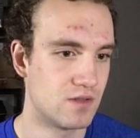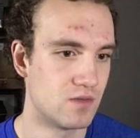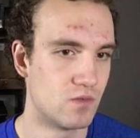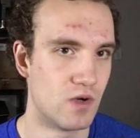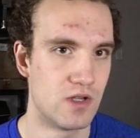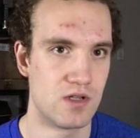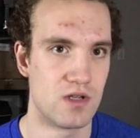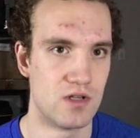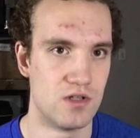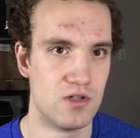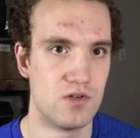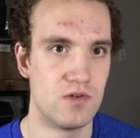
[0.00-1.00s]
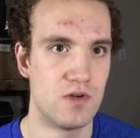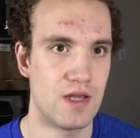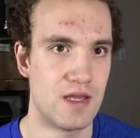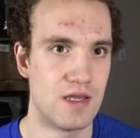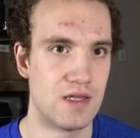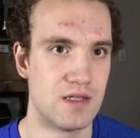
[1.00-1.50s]
What you can do
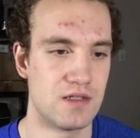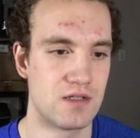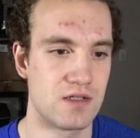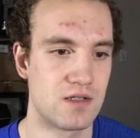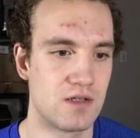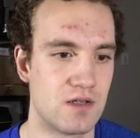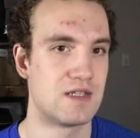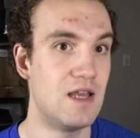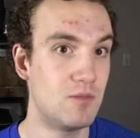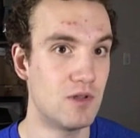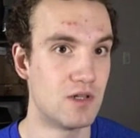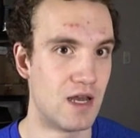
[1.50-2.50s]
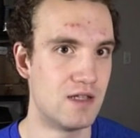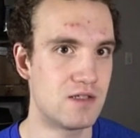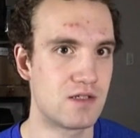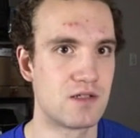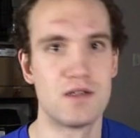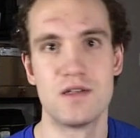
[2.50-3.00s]
is keep the
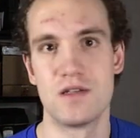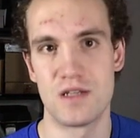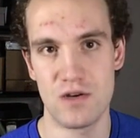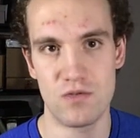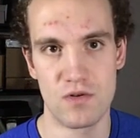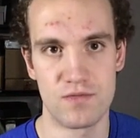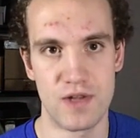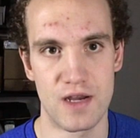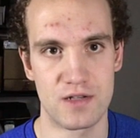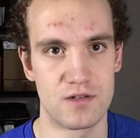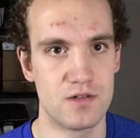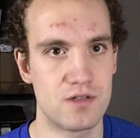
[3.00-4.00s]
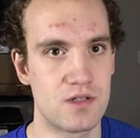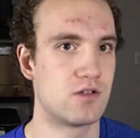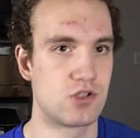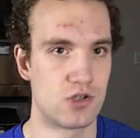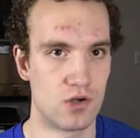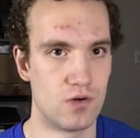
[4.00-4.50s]
lights, get reflectors,
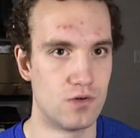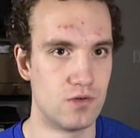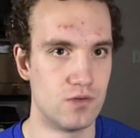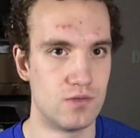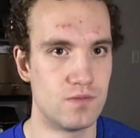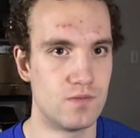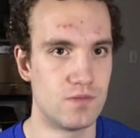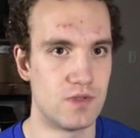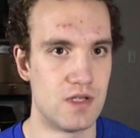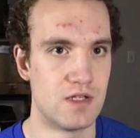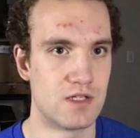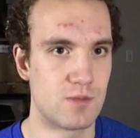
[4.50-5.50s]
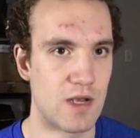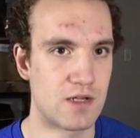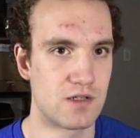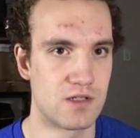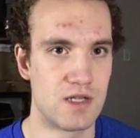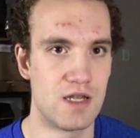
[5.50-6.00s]
show the
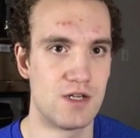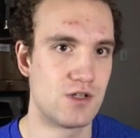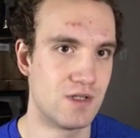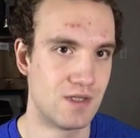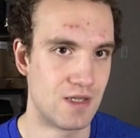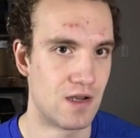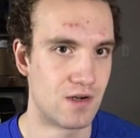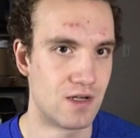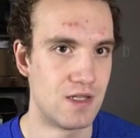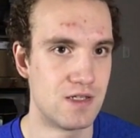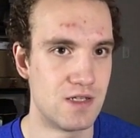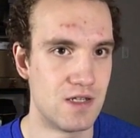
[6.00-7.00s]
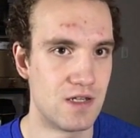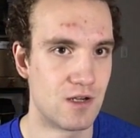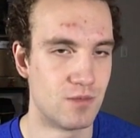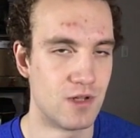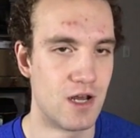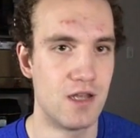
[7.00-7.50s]
inspector station they are ECE
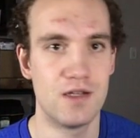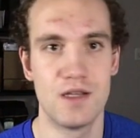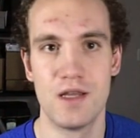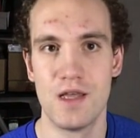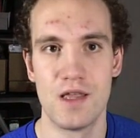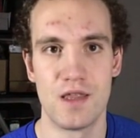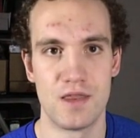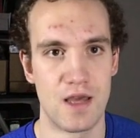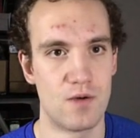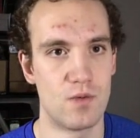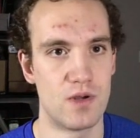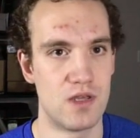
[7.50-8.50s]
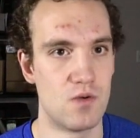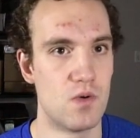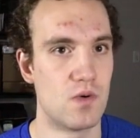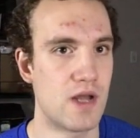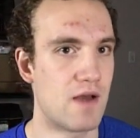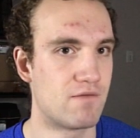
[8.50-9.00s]
compliant. That way you
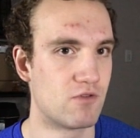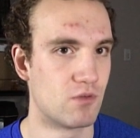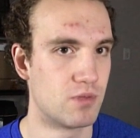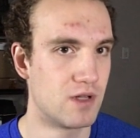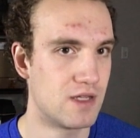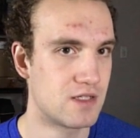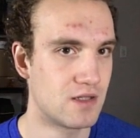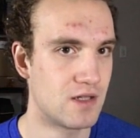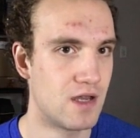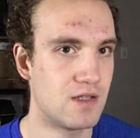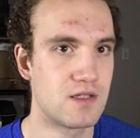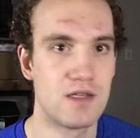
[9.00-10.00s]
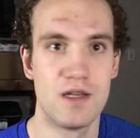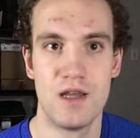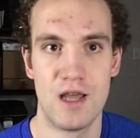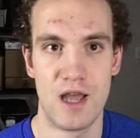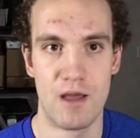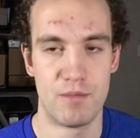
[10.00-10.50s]
won't have to replace the lights
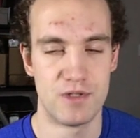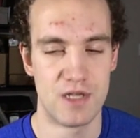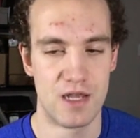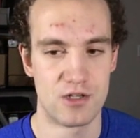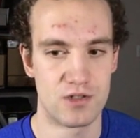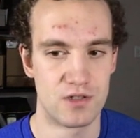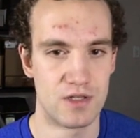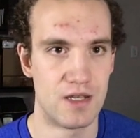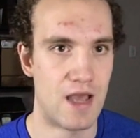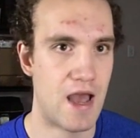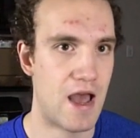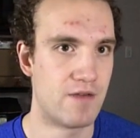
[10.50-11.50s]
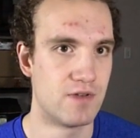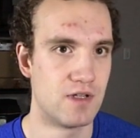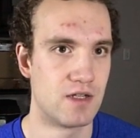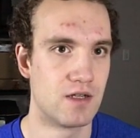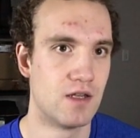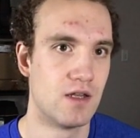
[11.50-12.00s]
and potentially
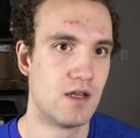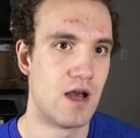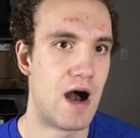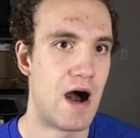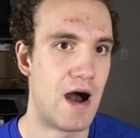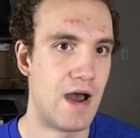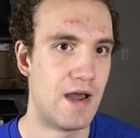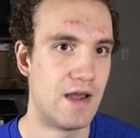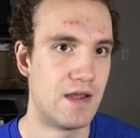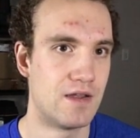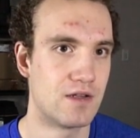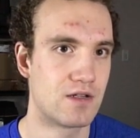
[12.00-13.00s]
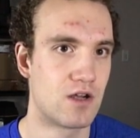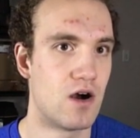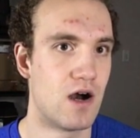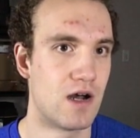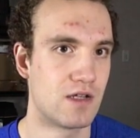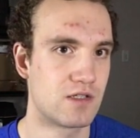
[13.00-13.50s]
having high
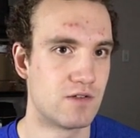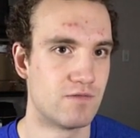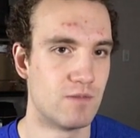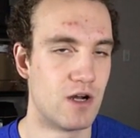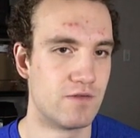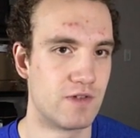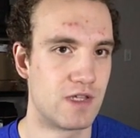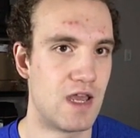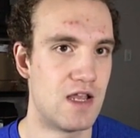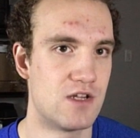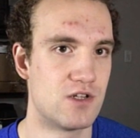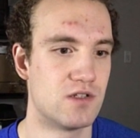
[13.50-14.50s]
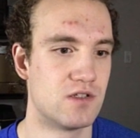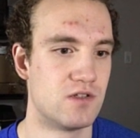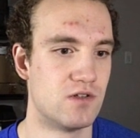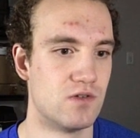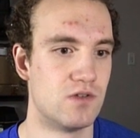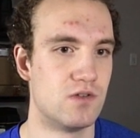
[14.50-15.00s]
costs of modifications
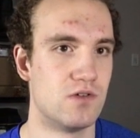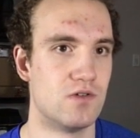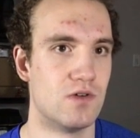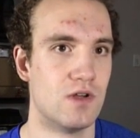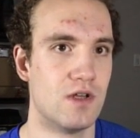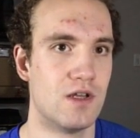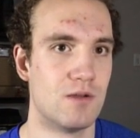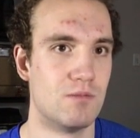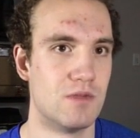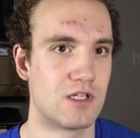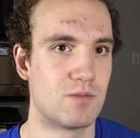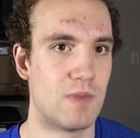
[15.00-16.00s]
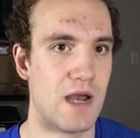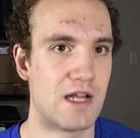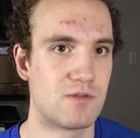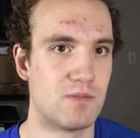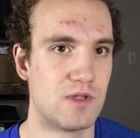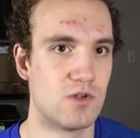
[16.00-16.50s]
due to
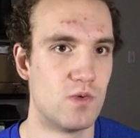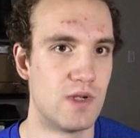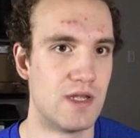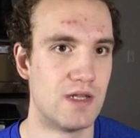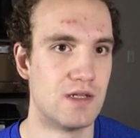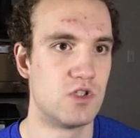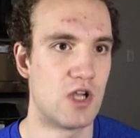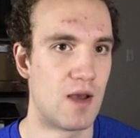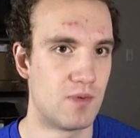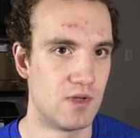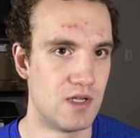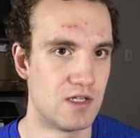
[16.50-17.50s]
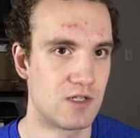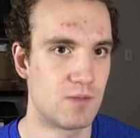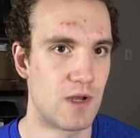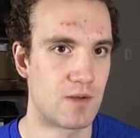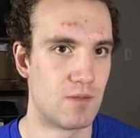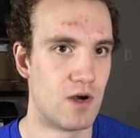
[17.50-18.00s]
mismatch between Japanese
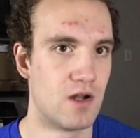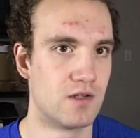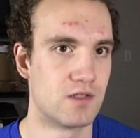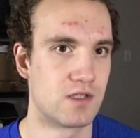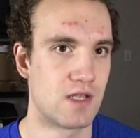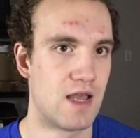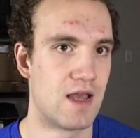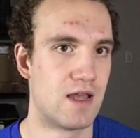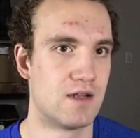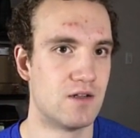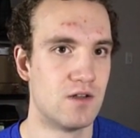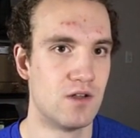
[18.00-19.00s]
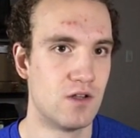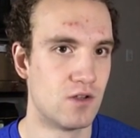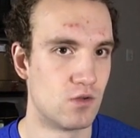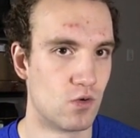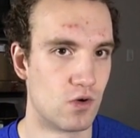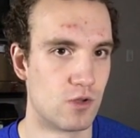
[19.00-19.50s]
spec models and
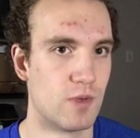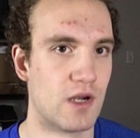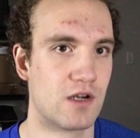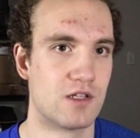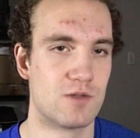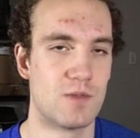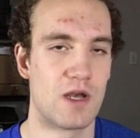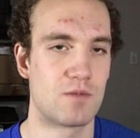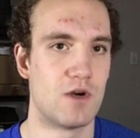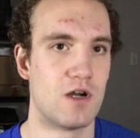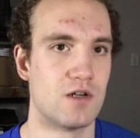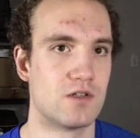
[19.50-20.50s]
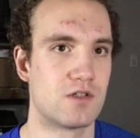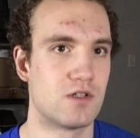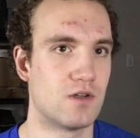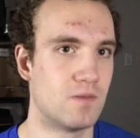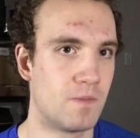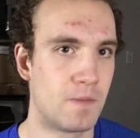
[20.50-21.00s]
North American spec models.
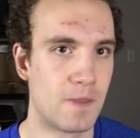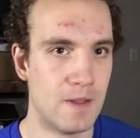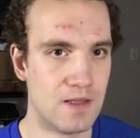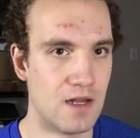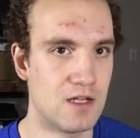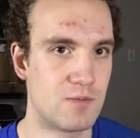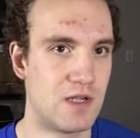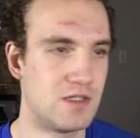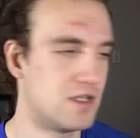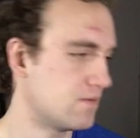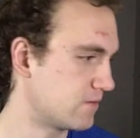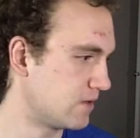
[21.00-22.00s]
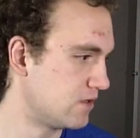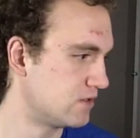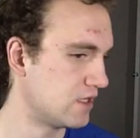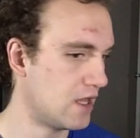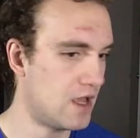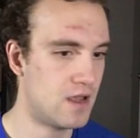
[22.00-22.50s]
So that is my tip for you
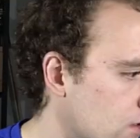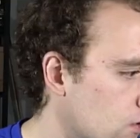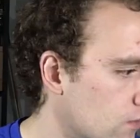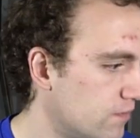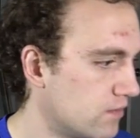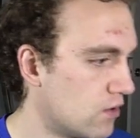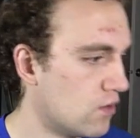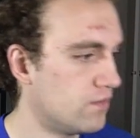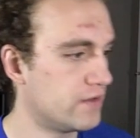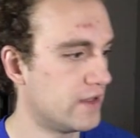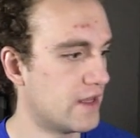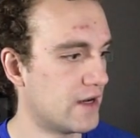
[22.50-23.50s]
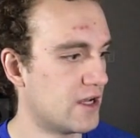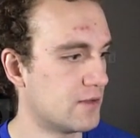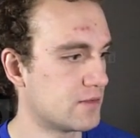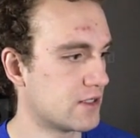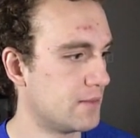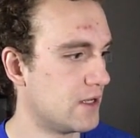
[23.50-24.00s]
today. Hopefully that
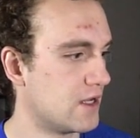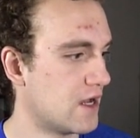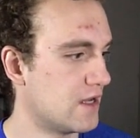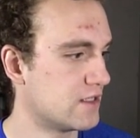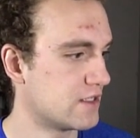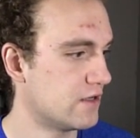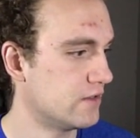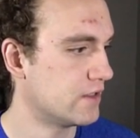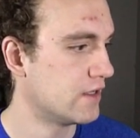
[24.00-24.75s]
helps some of you guys out.